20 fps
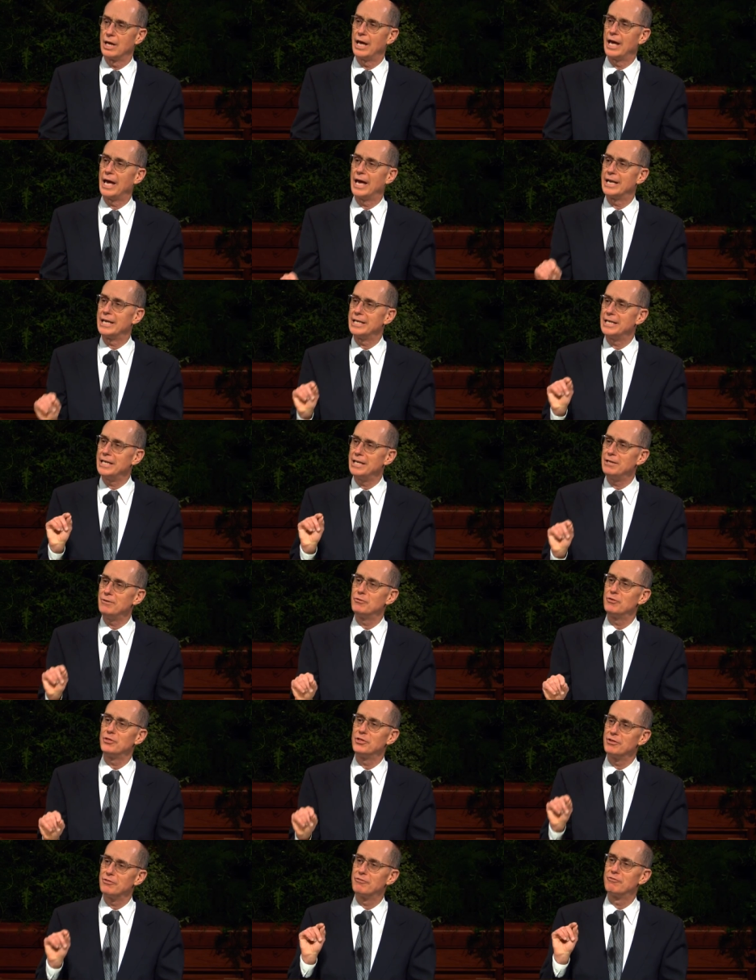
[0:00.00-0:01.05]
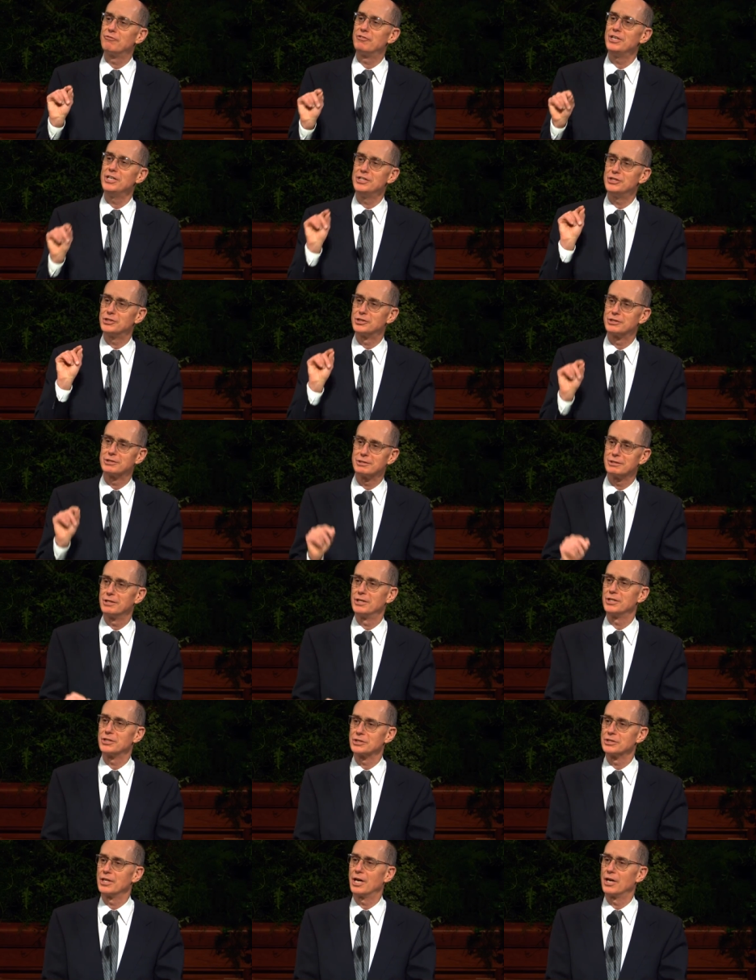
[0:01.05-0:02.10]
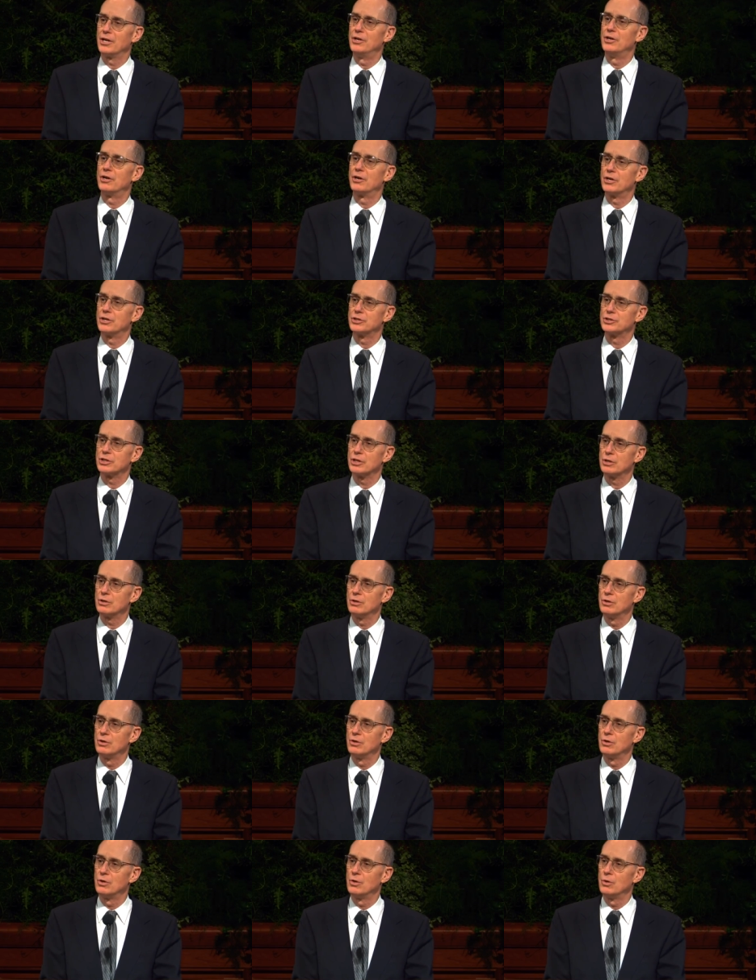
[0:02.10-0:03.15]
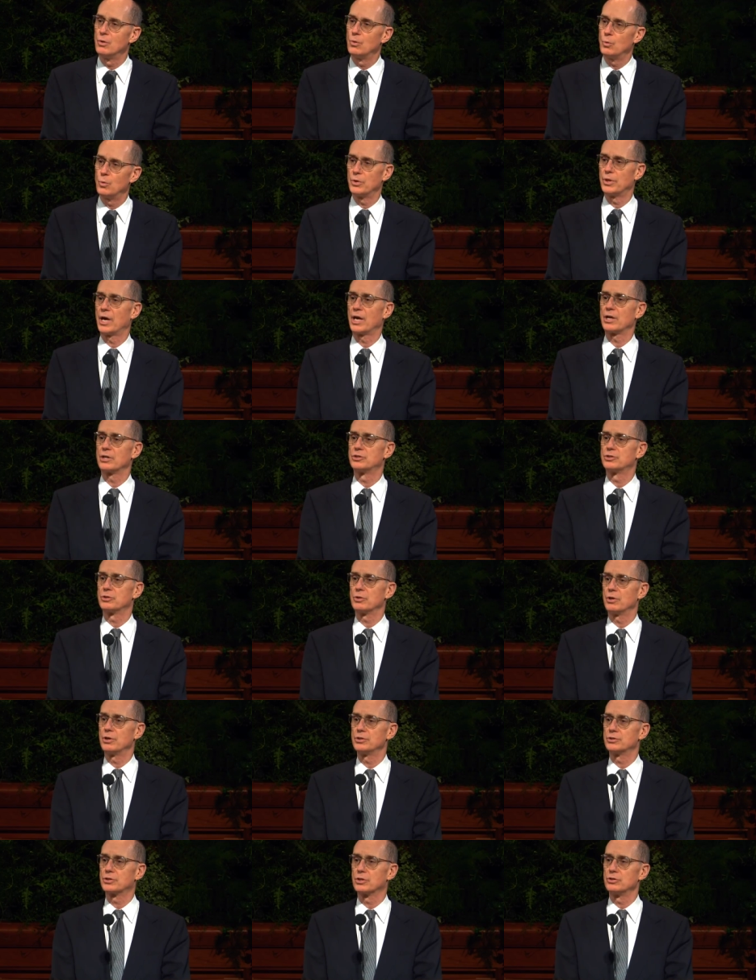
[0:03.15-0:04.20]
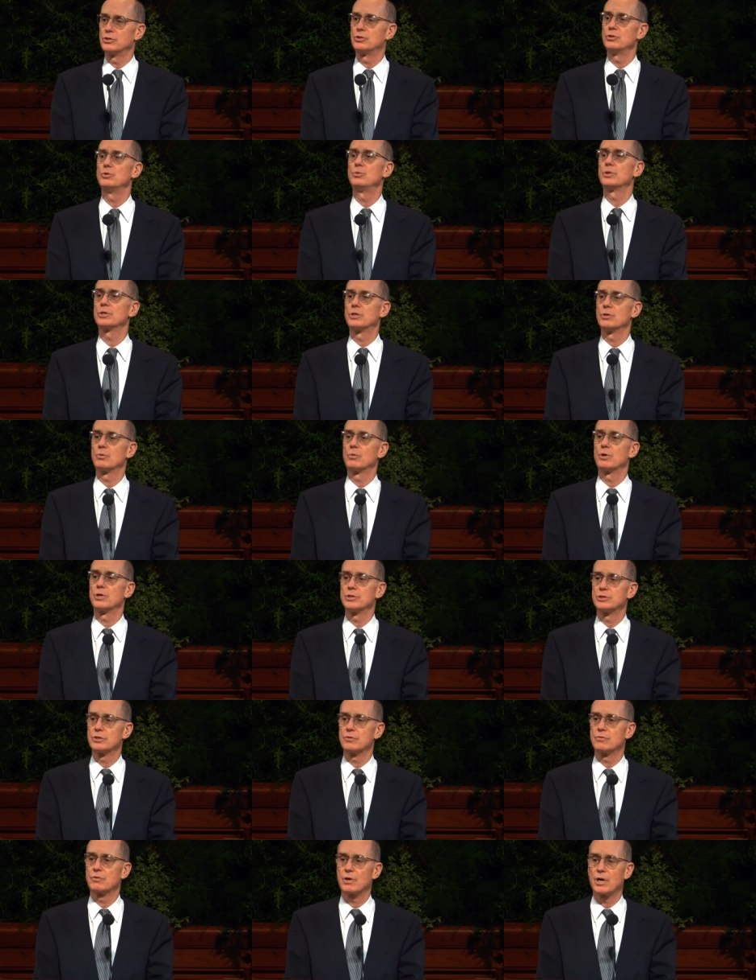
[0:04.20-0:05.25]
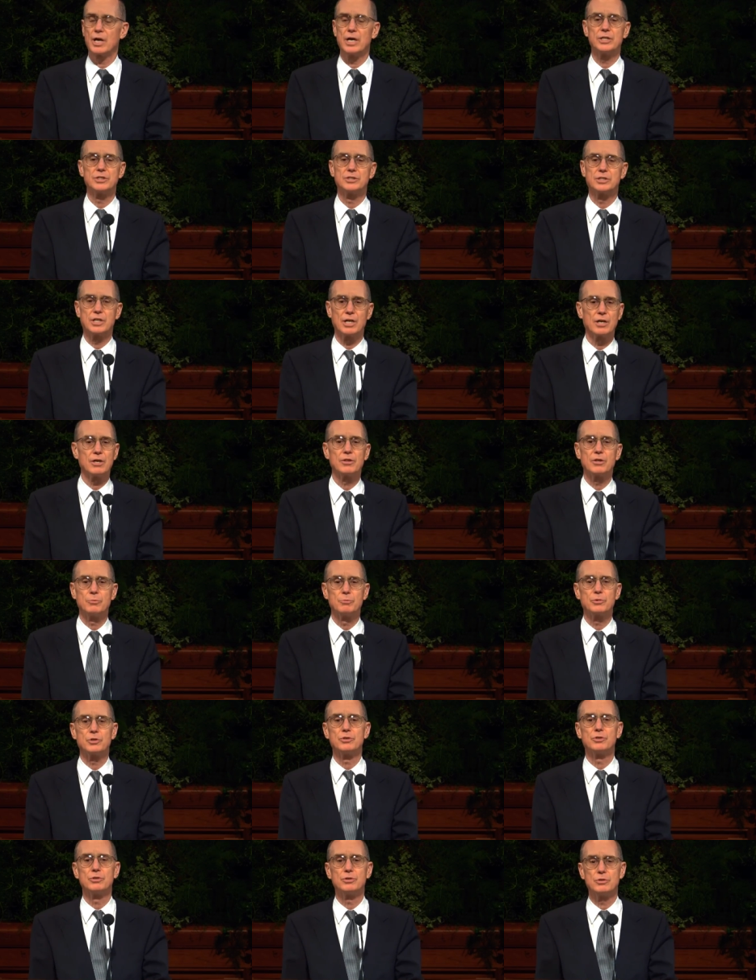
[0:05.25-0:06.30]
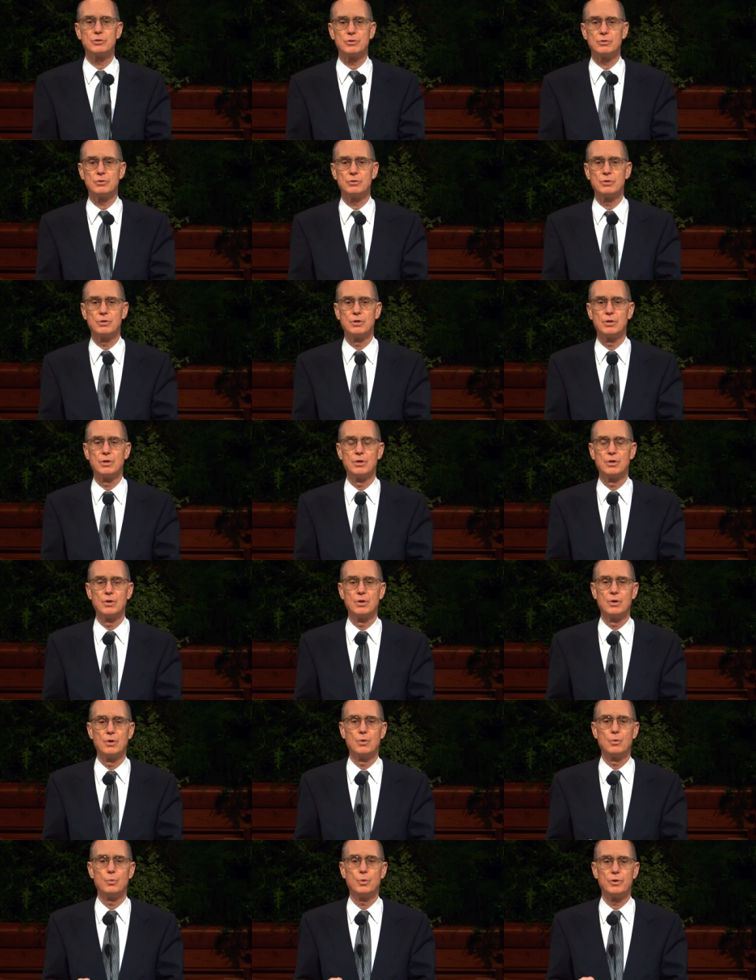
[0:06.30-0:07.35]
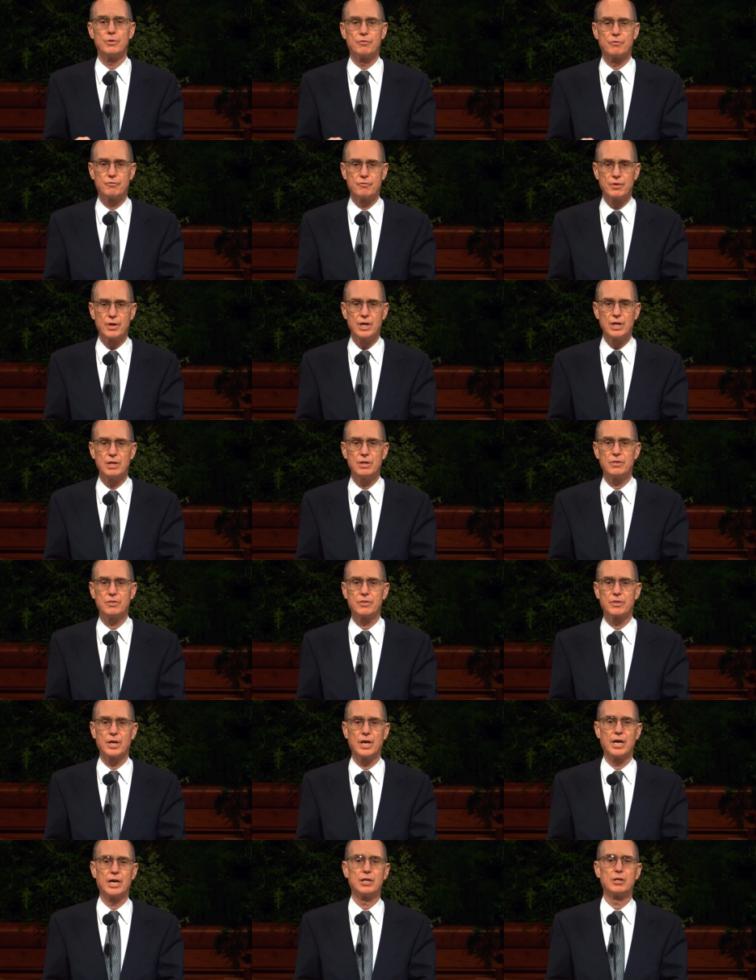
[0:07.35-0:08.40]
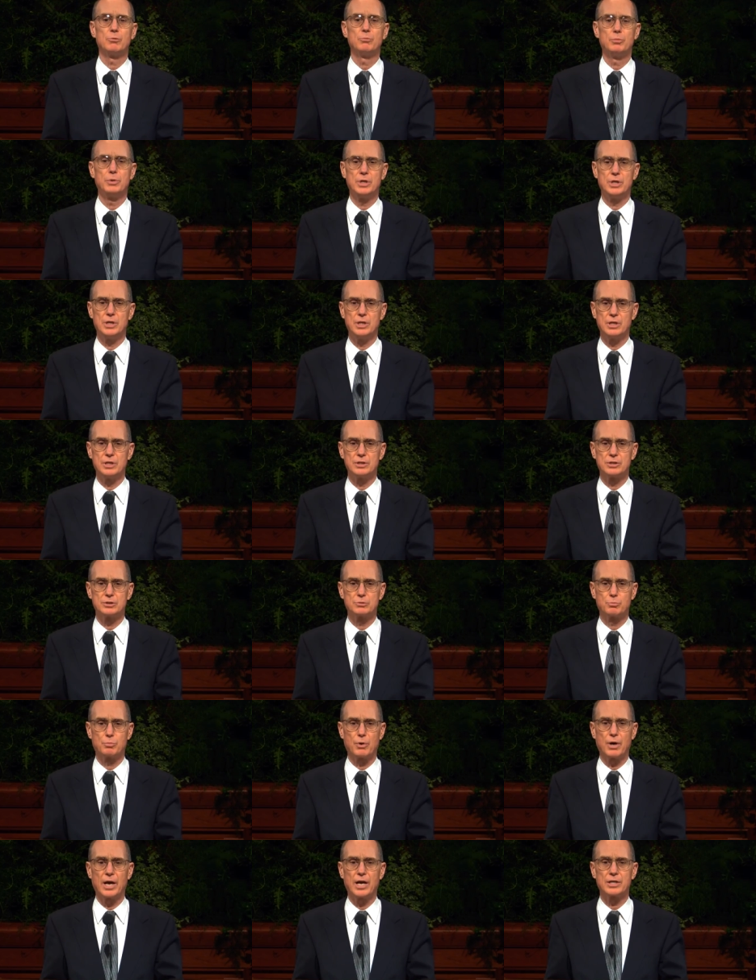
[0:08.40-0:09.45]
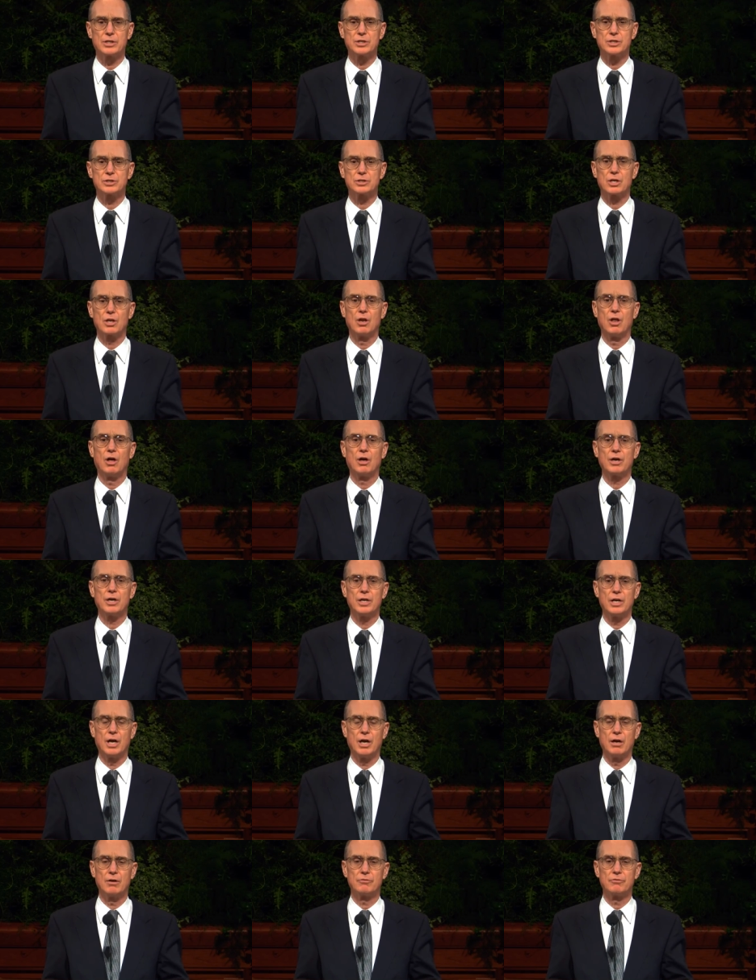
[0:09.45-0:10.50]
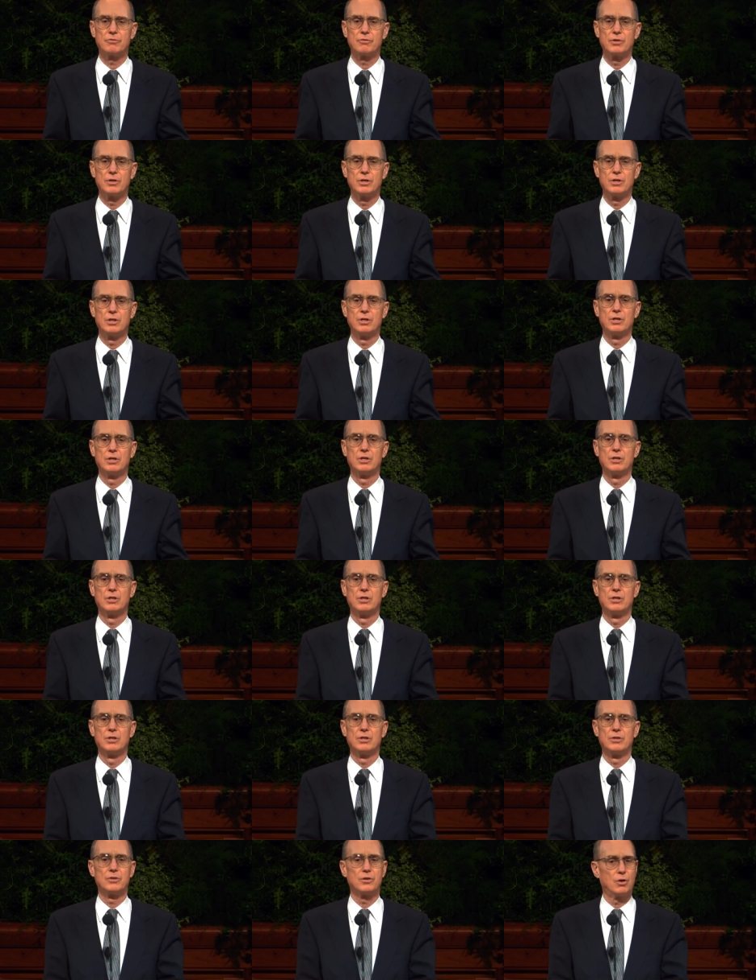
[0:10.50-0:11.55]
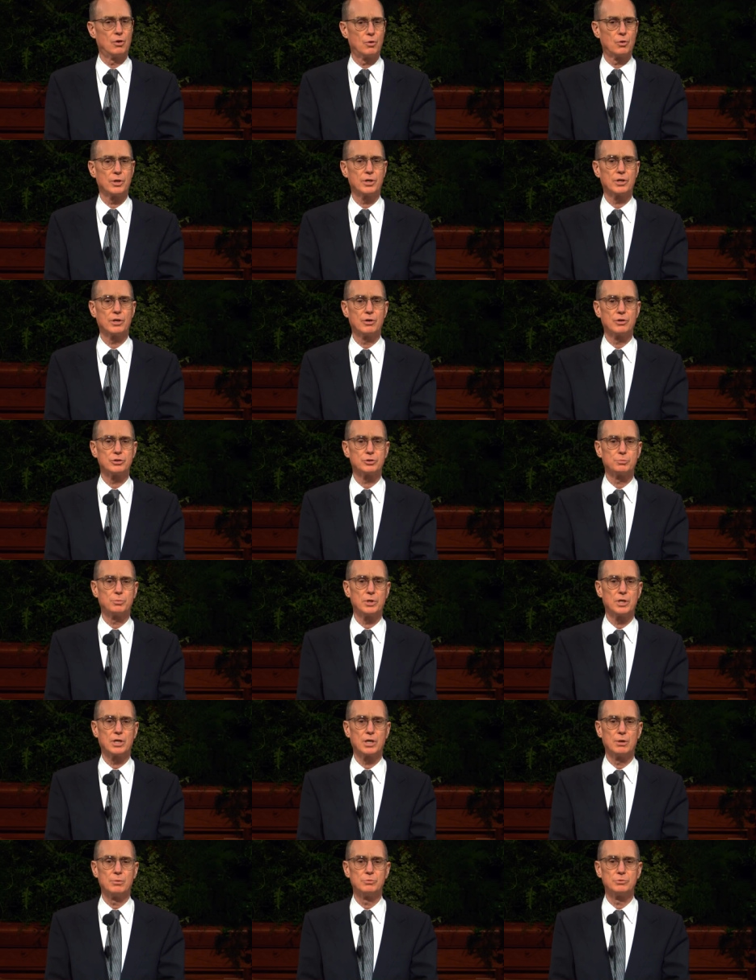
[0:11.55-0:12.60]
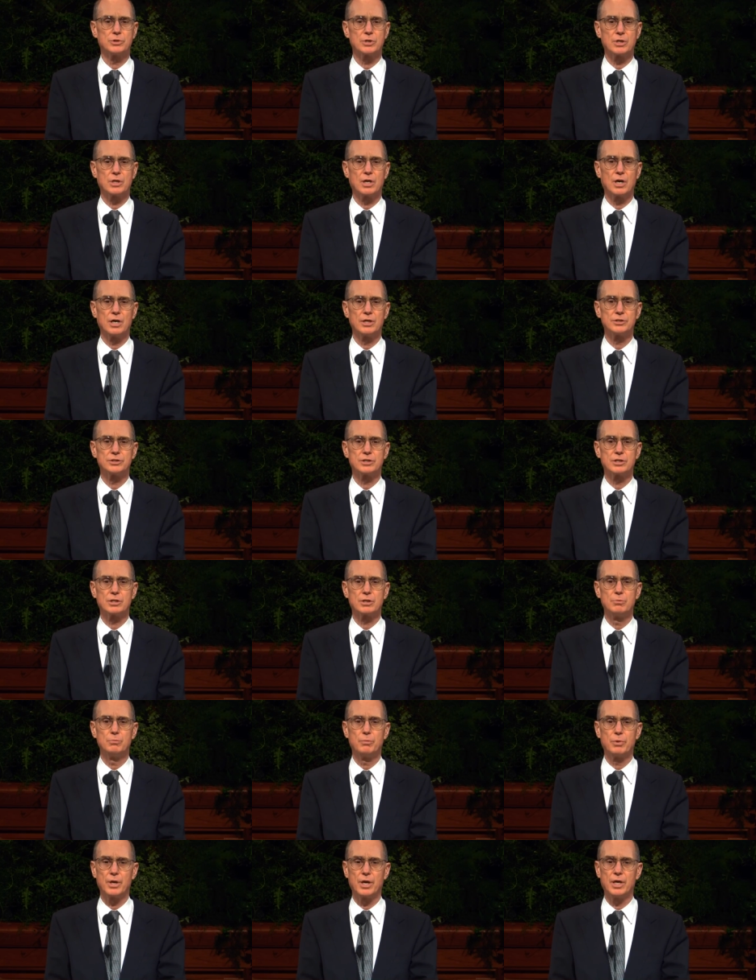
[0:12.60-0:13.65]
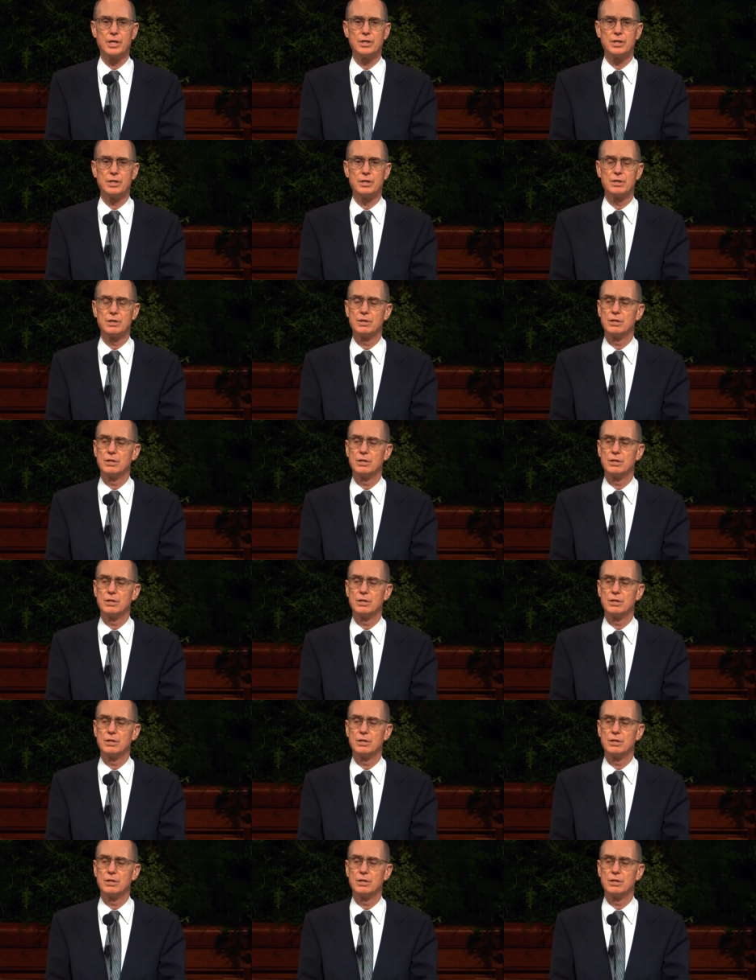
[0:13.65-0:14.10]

And even the feast is not nourishing without a choice to do what the words of Christ tell them to do. With faith and obedience practiced long enough, the Holy Ghost becomes a constant companion.